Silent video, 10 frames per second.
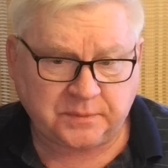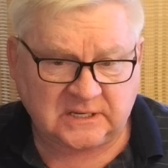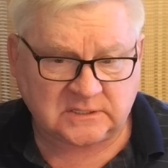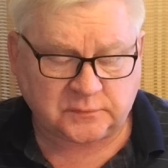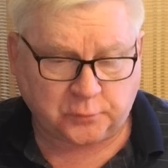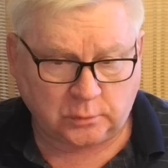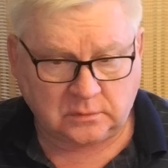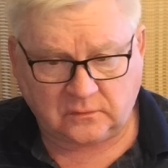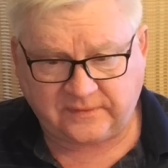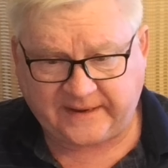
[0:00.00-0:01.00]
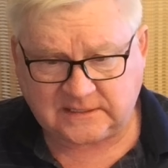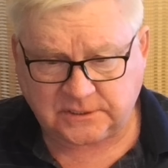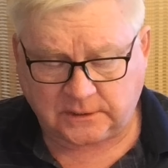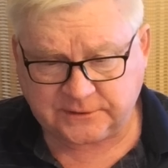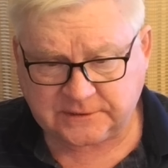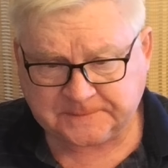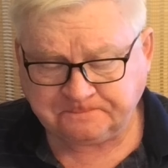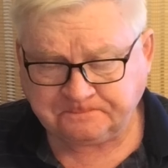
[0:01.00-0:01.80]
peaceful vessels